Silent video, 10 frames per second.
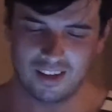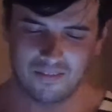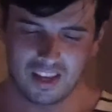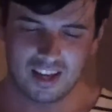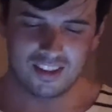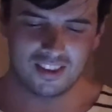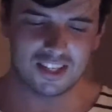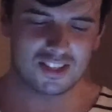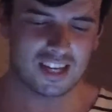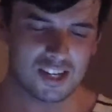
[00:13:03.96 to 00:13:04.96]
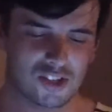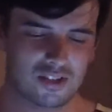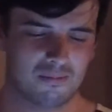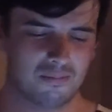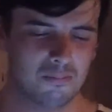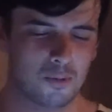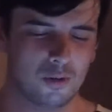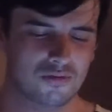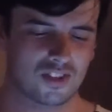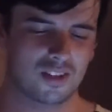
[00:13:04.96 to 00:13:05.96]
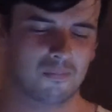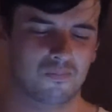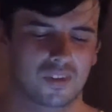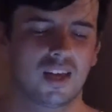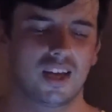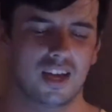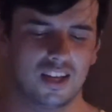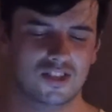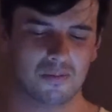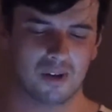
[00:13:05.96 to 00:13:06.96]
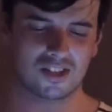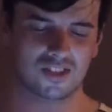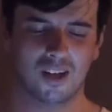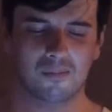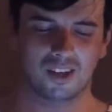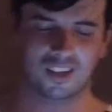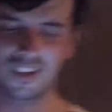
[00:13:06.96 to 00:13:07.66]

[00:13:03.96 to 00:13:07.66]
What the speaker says: This dish moves them into my stomach.